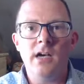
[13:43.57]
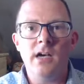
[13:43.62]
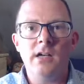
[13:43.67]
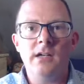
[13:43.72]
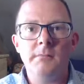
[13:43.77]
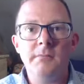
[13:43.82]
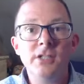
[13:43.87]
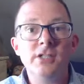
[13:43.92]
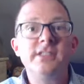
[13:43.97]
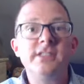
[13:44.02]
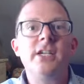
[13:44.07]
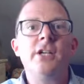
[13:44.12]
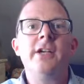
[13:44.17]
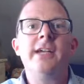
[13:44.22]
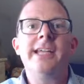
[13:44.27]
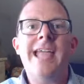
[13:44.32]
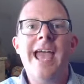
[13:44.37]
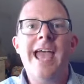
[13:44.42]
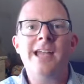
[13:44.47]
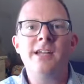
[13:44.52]
military
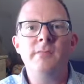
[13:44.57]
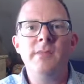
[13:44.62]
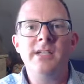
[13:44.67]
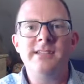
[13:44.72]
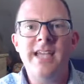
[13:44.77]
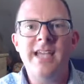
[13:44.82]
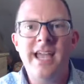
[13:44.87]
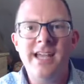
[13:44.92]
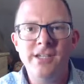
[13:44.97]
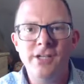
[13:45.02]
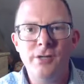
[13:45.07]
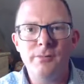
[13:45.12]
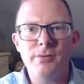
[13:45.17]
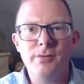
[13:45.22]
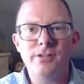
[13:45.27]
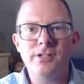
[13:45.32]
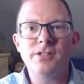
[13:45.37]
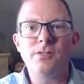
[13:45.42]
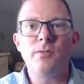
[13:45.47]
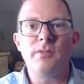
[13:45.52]
academies had
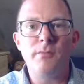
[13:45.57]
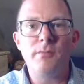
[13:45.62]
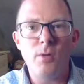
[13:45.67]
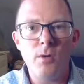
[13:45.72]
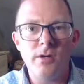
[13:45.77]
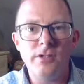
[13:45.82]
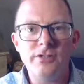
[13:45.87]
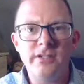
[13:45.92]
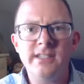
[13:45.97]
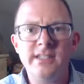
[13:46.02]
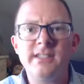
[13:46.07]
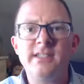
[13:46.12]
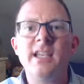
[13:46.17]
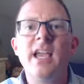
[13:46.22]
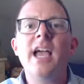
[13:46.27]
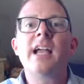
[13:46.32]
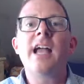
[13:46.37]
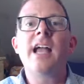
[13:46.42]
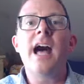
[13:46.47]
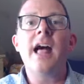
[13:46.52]
yearbooks with portraits.
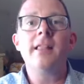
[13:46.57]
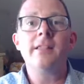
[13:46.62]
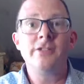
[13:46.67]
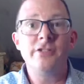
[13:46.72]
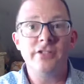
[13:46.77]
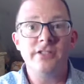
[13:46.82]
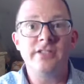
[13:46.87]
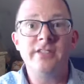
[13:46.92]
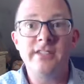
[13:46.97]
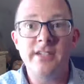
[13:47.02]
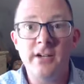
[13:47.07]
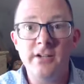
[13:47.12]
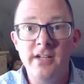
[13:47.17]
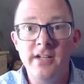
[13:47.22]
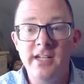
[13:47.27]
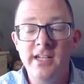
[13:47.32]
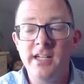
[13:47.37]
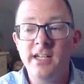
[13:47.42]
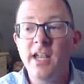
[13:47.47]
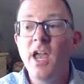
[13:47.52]
Colleges
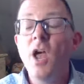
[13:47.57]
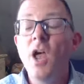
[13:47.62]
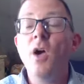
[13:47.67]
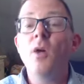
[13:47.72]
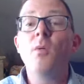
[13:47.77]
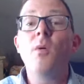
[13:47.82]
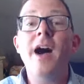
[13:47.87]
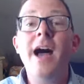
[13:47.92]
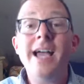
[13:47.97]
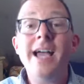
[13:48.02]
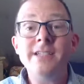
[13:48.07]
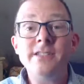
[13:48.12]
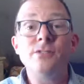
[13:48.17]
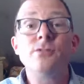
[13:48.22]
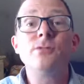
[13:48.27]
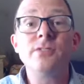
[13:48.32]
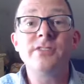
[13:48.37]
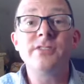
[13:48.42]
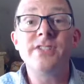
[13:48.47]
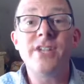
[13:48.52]
started it. Well, high
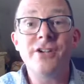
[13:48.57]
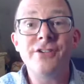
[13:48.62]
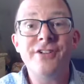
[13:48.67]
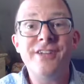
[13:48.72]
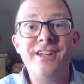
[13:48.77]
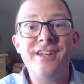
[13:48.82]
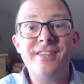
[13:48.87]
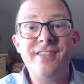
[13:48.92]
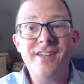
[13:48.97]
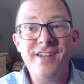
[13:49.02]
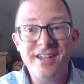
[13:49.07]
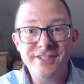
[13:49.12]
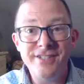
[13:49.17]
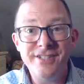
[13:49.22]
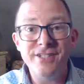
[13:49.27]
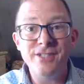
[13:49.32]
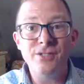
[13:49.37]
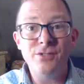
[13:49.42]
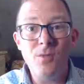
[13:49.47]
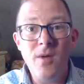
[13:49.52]
school started it in the
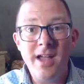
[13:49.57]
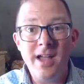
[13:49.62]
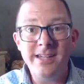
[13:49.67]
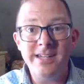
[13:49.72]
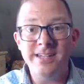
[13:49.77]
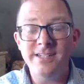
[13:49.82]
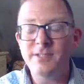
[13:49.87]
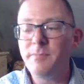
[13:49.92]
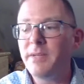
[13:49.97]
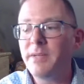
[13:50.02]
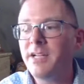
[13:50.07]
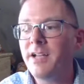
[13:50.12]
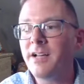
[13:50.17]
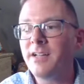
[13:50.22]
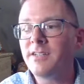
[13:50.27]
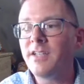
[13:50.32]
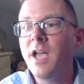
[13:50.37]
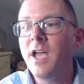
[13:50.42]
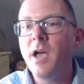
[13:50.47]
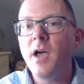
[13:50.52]
1920s
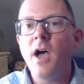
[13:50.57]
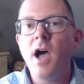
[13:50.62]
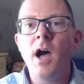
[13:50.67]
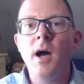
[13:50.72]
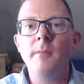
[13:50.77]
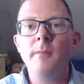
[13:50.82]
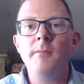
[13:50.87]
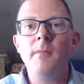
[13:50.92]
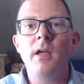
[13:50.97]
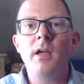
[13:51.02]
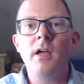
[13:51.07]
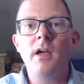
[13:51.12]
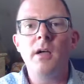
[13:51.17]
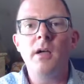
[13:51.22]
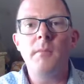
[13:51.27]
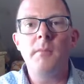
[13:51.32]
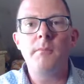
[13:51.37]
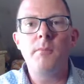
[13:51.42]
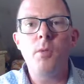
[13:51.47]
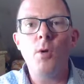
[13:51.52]
because
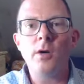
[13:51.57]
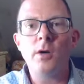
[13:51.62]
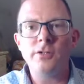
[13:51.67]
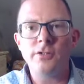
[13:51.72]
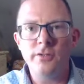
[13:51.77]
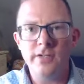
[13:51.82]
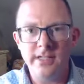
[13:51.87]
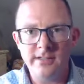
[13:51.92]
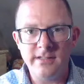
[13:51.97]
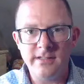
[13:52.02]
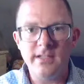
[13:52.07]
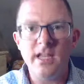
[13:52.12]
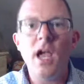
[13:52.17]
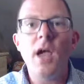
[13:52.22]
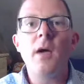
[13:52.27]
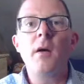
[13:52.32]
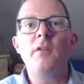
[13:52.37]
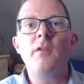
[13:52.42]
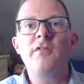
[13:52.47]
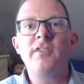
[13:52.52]
portraits,
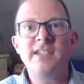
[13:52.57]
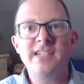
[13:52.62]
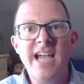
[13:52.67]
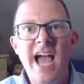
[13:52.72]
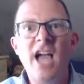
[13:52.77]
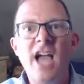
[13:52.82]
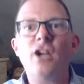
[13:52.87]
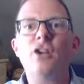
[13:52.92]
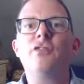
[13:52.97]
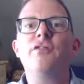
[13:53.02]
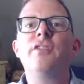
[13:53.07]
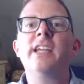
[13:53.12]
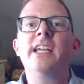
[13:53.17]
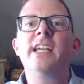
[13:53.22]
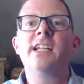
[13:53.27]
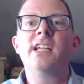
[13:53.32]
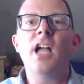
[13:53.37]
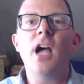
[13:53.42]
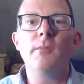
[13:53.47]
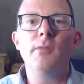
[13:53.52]
photography
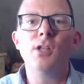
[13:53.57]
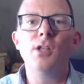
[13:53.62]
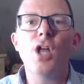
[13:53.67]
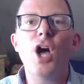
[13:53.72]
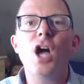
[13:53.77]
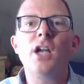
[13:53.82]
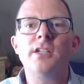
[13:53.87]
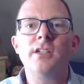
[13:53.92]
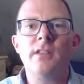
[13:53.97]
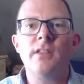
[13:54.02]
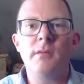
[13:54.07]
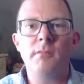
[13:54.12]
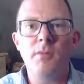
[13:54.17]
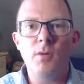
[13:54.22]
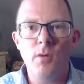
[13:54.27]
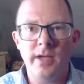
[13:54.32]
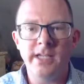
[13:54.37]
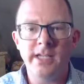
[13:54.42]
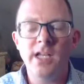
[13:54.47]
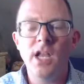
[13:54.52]
had come along to the
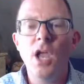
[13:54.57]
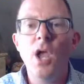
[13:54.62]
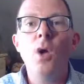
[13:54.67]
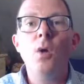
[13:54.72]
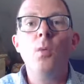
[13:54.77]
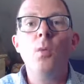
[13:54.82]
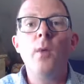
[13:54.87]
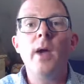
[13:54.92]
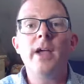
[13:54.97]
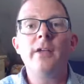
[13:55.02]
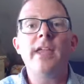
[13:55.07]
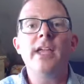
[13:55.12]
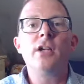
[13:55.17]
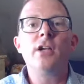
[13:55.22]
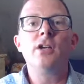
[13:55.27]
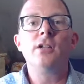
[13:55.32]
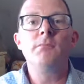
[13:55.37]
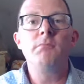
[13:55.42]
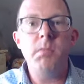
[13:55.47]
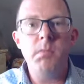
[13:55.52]
point where they
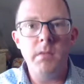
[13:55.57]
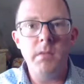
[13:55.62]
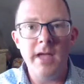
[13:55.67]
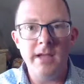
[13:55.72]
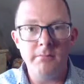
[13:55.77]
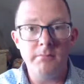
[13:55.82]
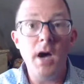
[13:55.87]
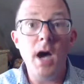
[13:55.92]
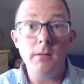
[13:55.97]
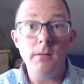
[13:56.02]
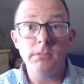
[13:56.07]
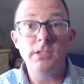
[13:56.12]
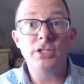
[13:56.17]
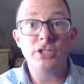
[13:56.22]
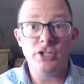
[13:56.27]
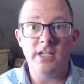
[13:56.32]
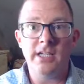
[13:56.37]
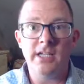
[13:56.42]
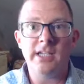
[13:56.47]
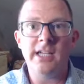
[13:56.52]
could, and
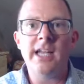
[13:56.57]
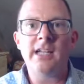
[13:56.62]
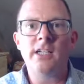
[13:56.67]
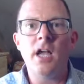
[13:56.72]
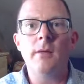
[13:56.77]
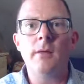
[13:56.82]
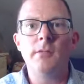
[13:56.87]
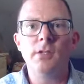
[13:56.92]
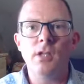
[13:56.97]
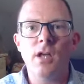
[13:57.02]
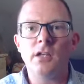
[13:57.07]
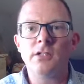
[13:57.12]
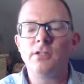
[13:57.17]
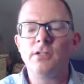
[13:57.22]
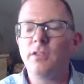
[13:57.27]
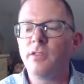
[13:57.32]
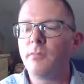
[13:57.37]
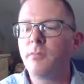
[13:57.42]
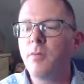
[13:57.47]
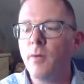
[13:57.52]
publishing had come along
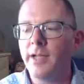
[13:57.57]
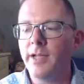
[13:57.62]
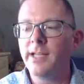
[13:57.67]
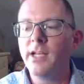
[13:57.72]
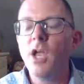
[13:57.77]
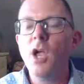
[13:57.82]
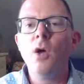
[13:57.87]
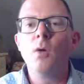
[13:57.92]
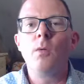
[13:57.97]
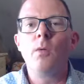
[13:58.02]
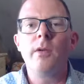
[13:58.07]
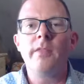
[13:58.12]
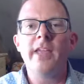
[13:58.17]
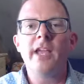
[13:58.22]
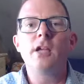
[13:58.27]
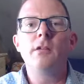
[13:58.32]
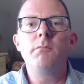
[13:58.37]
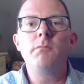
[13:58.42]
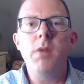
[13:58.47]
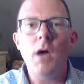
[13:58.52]
to the point where they
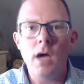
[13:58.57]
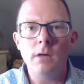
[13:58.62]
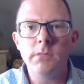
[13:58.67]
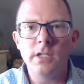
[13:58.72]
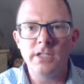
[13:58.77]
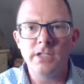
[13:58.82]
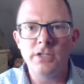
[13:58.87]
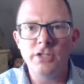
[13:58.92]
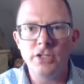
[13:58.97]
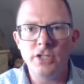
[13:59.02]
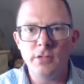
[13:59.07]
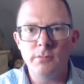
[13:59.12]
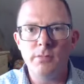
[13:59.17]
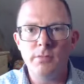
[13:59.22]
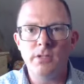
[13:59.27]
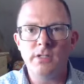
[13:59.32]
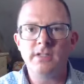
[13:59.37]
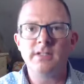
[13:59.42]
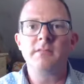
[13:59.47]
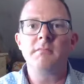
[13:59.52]
could publish
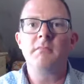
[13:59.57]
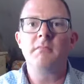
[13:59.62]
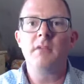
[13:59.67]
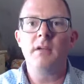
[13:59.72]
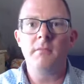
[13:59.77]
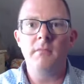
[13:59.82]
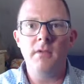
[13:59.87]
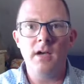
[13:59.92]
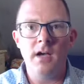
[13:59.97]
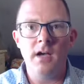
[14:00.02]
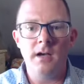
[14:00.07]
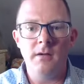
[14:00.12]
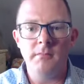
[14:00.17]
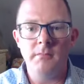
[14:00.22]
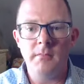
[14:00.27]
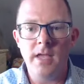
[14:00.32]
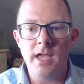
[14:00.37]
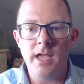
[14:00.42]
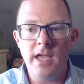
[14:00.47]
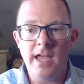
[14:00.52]
yearbooks
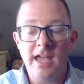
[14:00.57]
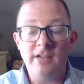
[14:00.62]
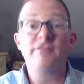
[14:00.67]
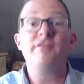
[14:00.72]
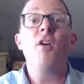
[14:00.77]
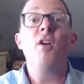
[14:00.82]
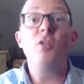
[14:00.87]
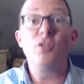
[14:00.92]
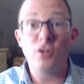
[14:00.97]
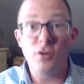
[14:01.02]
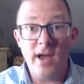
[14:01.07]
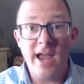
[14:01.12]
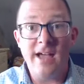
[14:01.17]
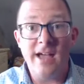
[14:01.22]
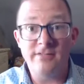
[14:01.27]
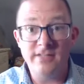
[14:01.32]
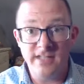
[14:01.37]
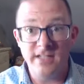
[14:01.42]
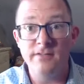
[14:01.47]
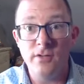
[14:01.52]
and
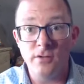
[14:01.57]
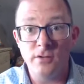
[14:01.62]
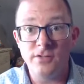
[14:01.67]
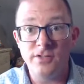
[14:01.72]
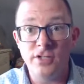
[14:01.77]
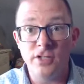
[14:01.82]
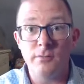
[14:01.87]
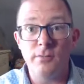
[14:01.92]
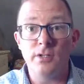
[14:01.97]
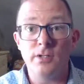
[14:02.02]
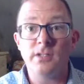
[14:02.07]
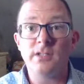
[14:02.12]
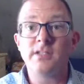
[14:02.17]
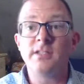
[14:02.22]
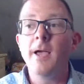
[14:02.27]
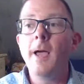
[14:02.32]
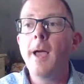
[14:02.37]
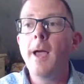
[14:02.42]
photographs in those yearbooks.